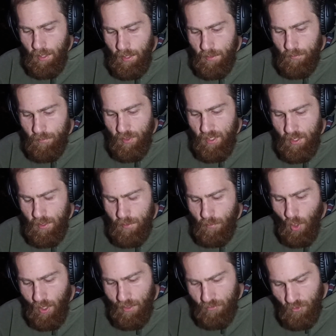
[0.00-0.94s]
Be
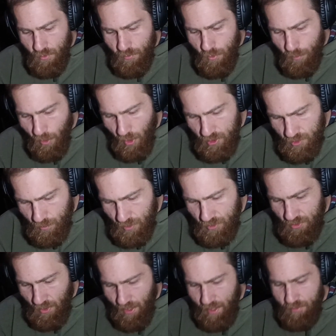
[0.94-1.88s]
mindful of the
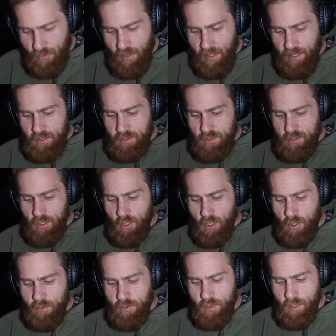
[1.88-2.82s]
possible side effects
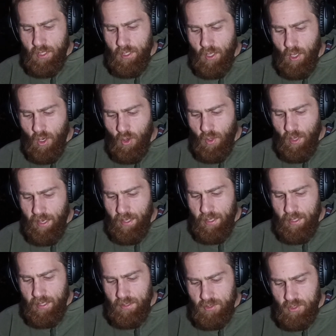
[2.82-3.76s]
of the old
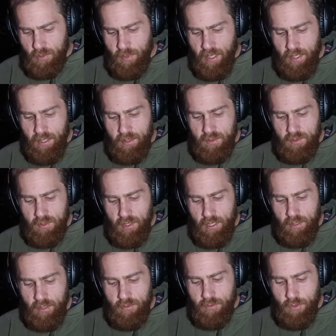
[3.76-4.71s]
antihistamines
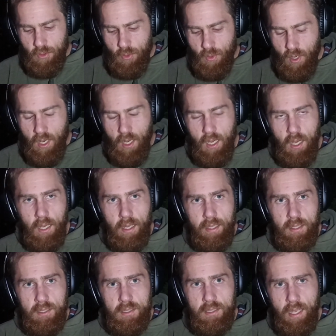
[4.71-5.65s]
if you are
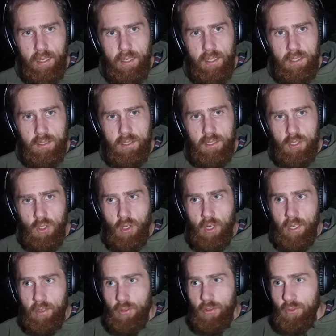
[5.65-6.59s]
intending to
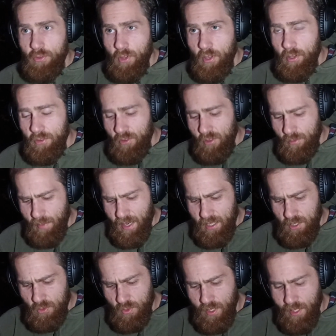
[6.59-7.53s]
try and use those to
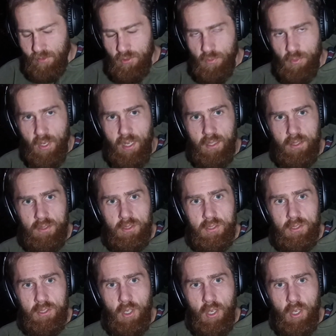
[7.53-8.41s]
manage Woodlover's paralysis.